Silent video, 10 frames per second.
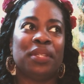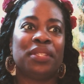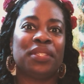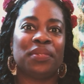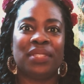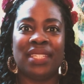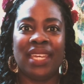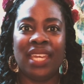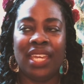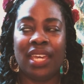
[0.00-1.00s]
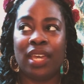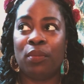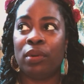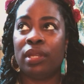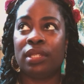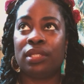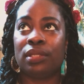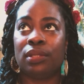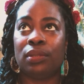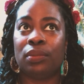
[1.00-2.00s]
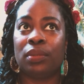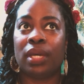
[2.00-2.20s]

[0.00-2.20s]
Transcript: So today I wanted to